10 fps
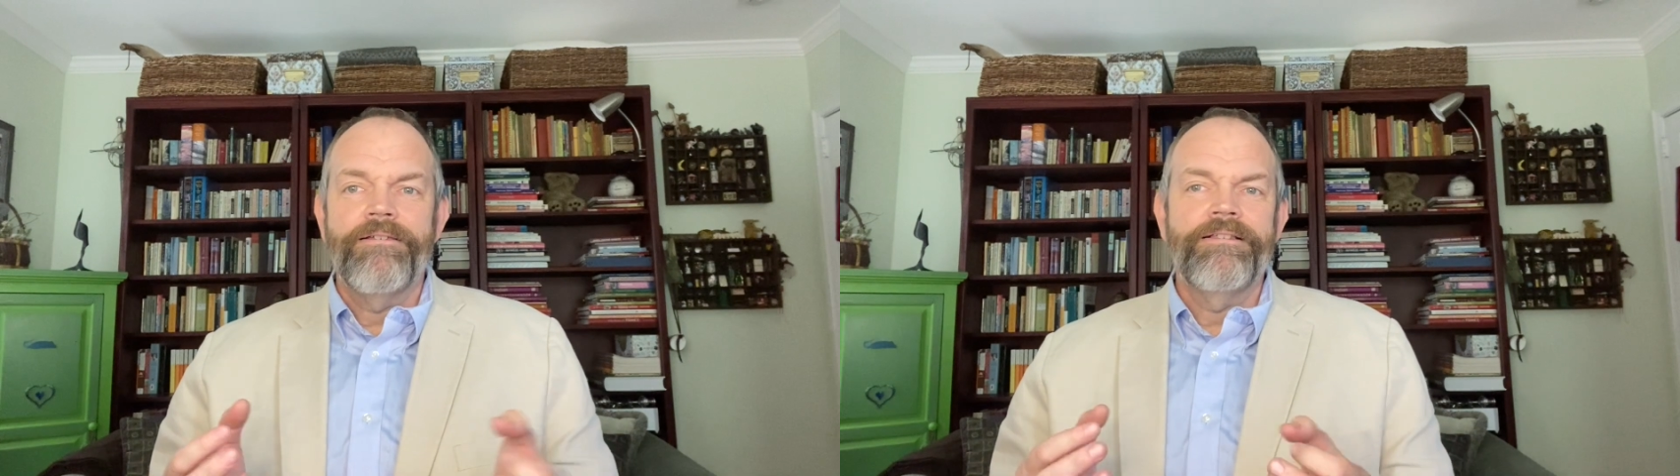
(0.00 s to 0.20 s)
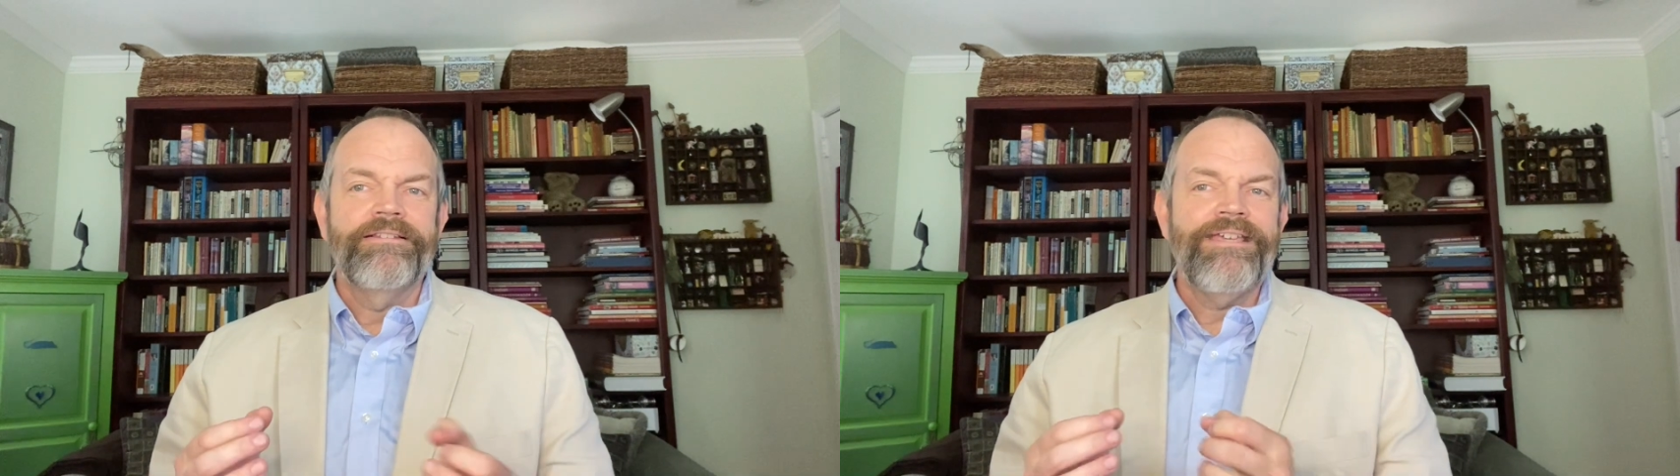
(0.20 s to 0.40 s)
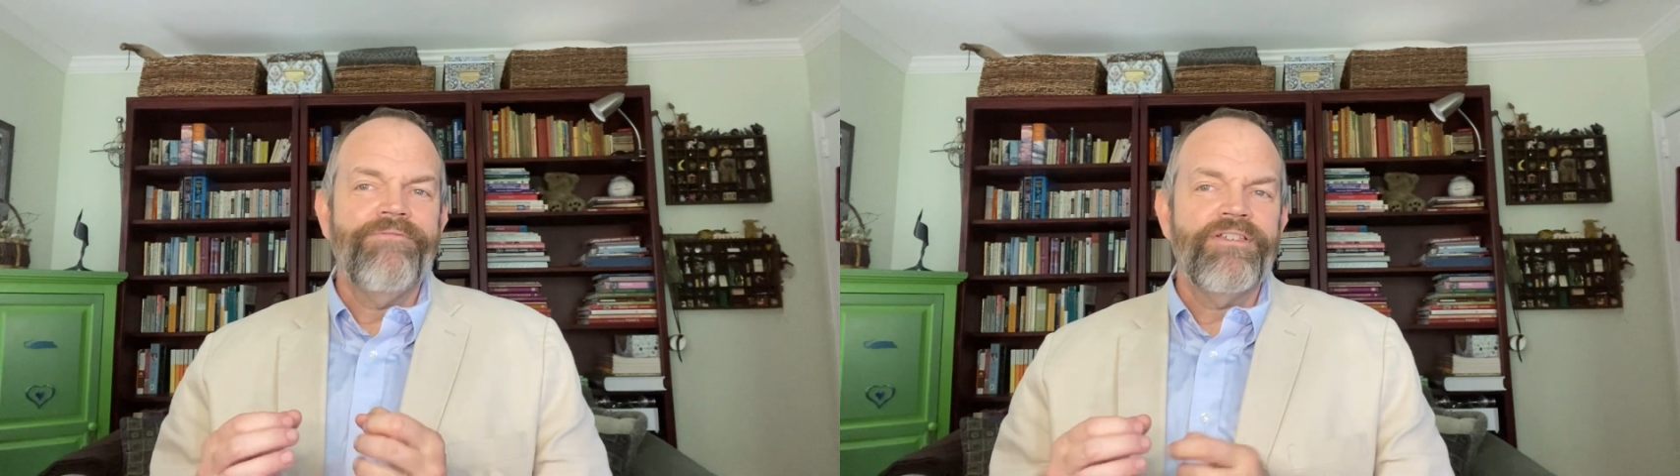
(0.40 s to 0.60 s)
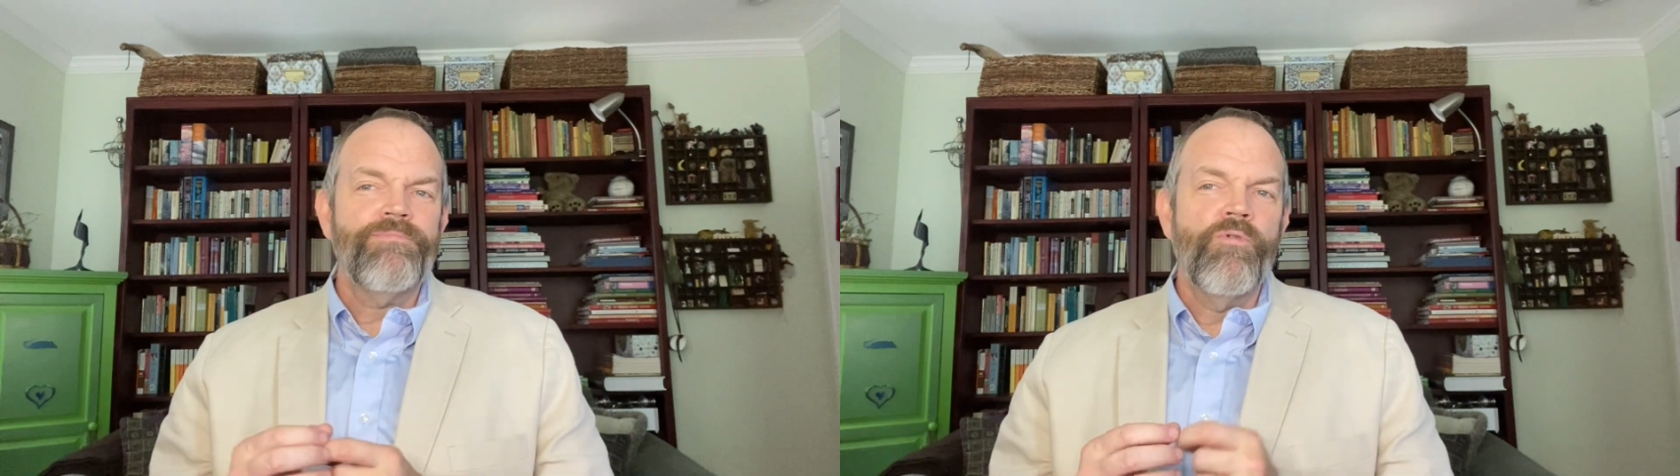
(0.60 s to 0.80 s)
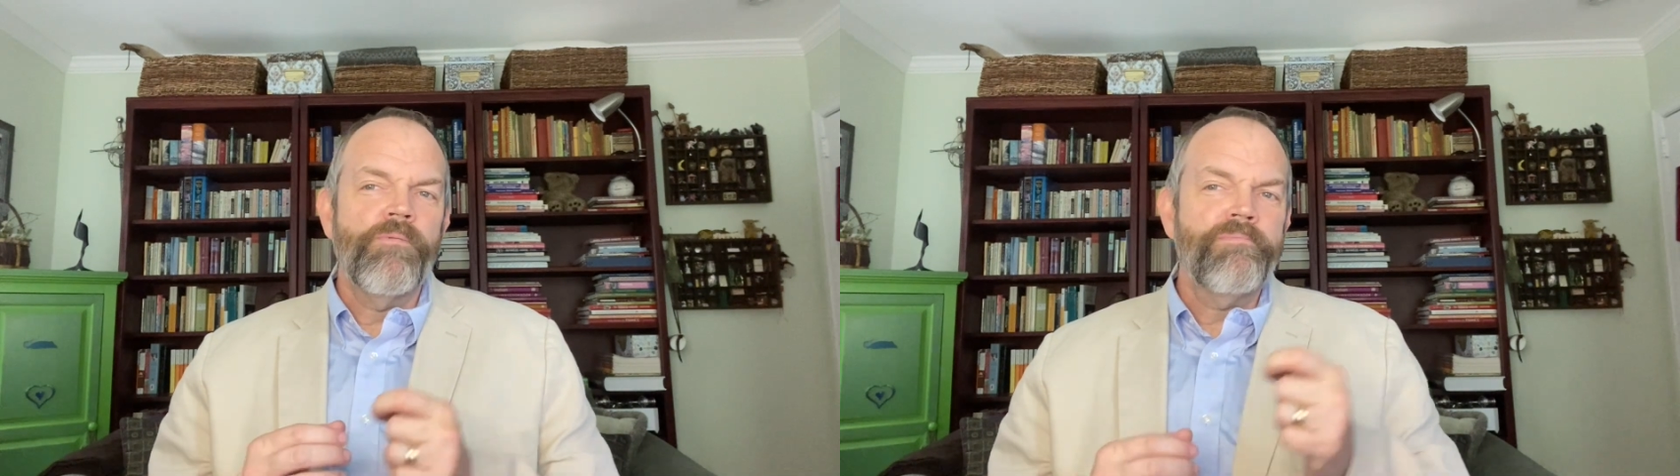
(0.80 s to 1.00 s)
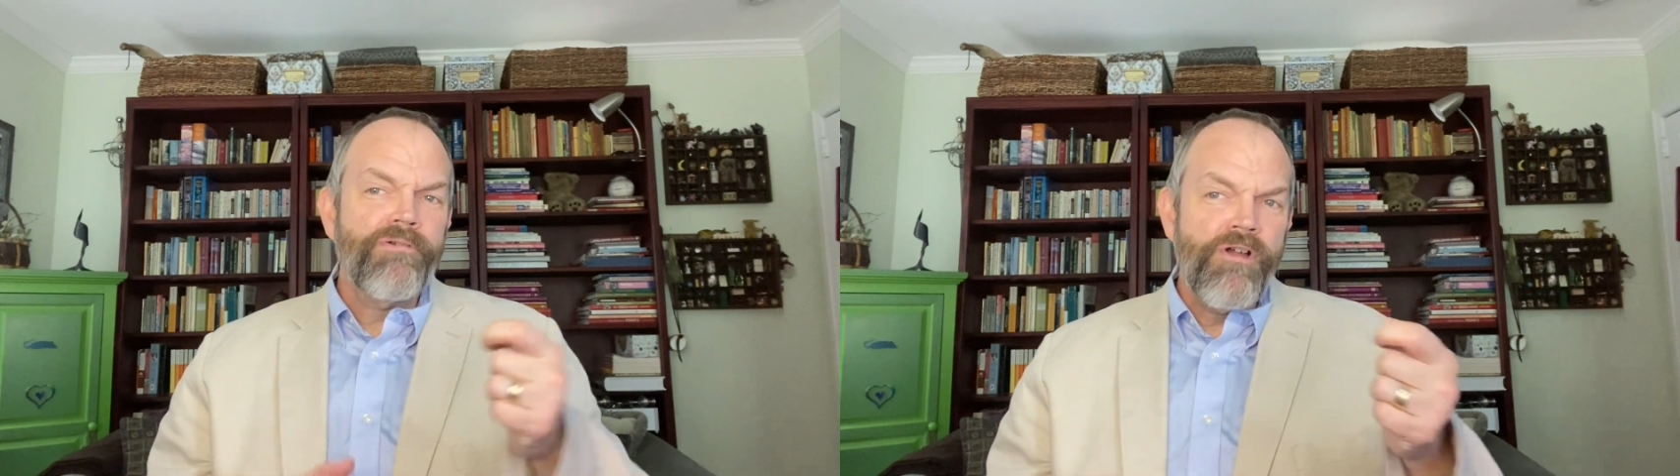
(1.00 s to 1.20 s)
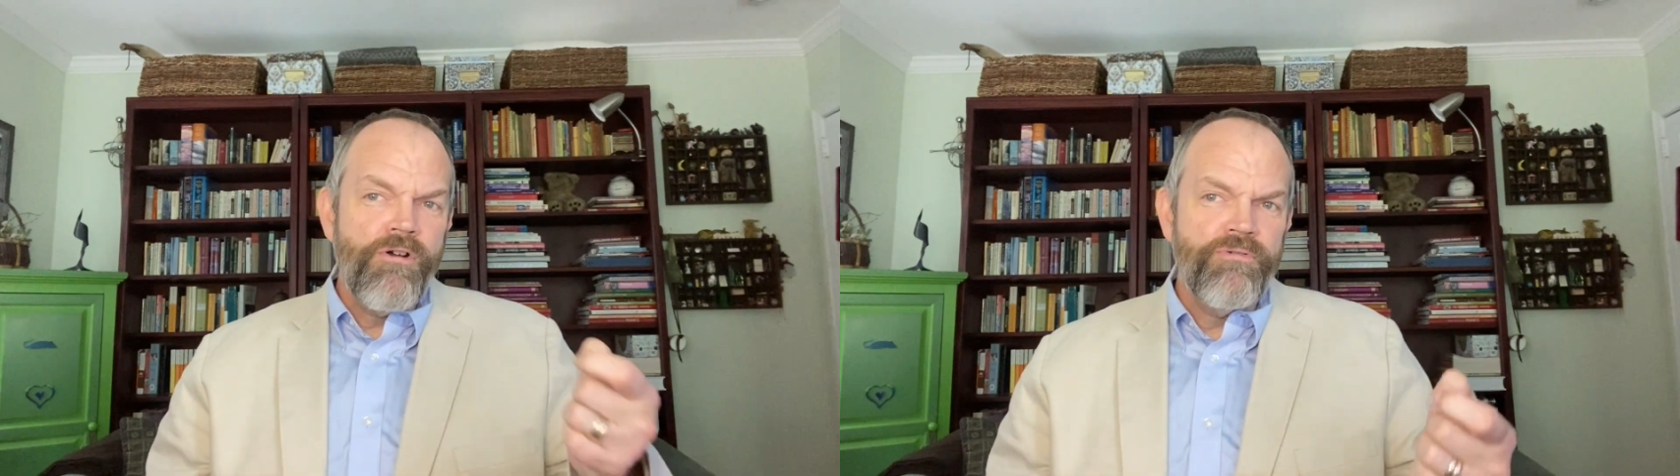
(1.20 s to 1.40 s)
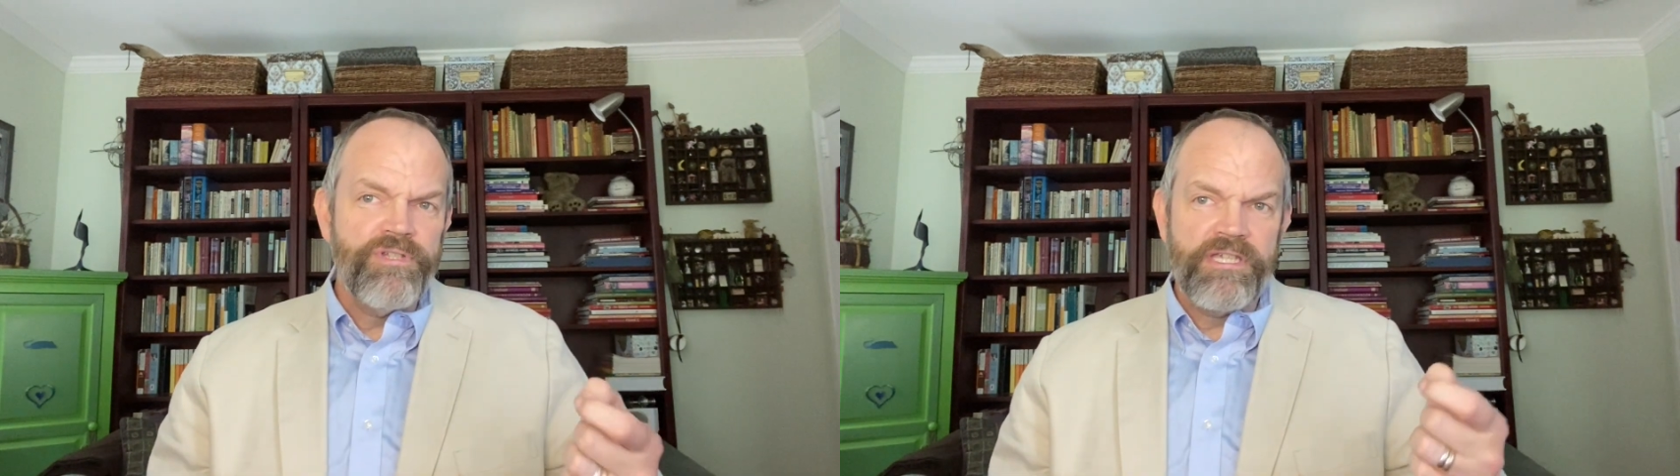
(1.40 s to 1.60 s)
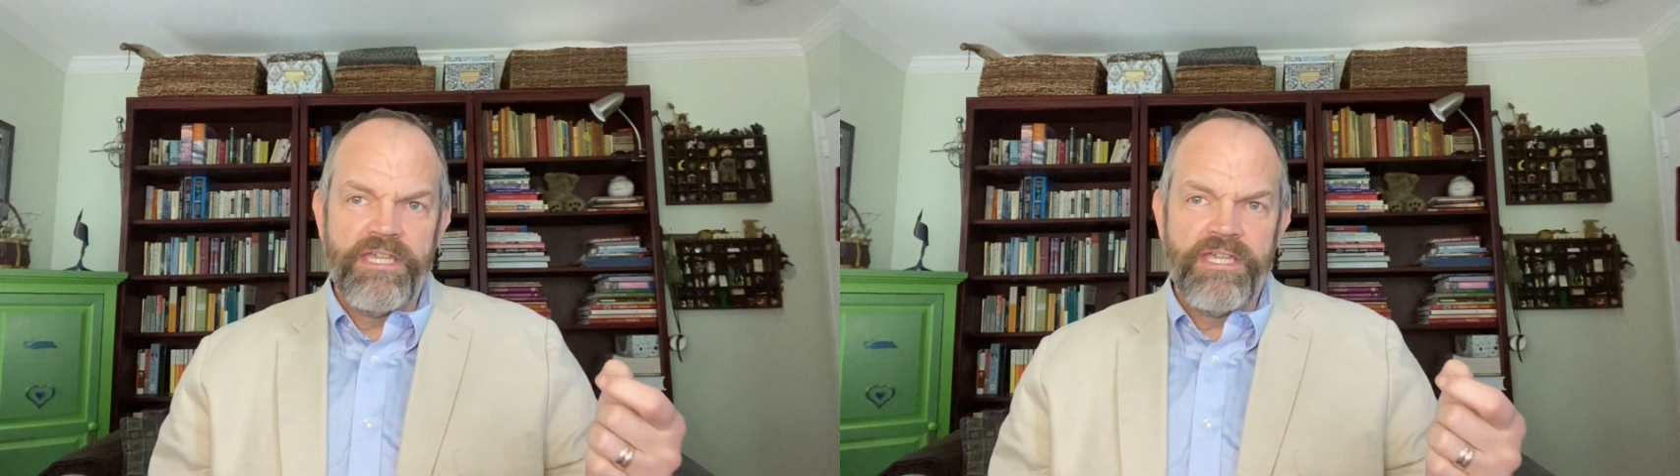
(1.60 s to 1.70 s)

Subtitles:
leave us more prone to